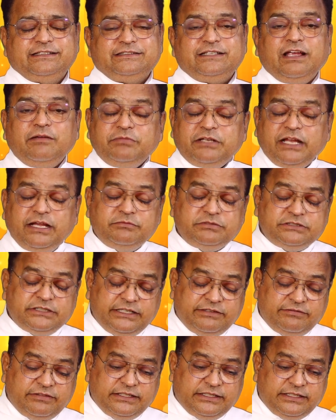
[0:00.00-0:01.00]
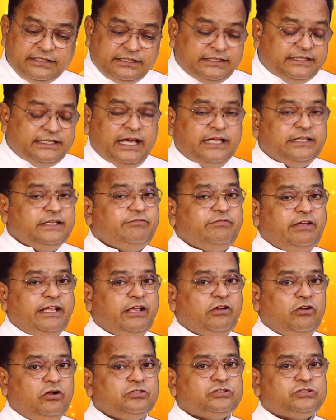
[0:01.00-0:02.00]
Sometimes even the other
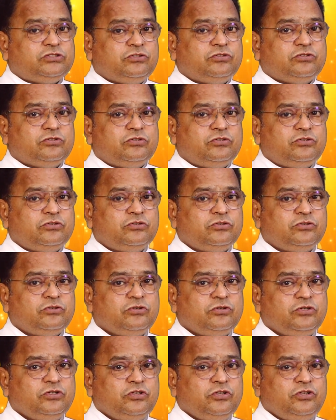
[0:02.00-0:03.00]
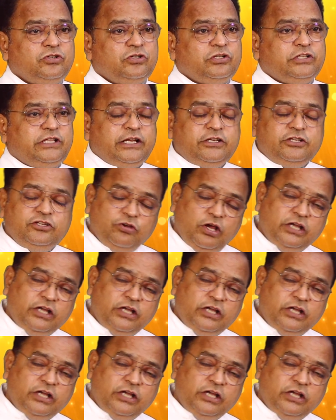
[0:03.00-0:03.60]
way also, that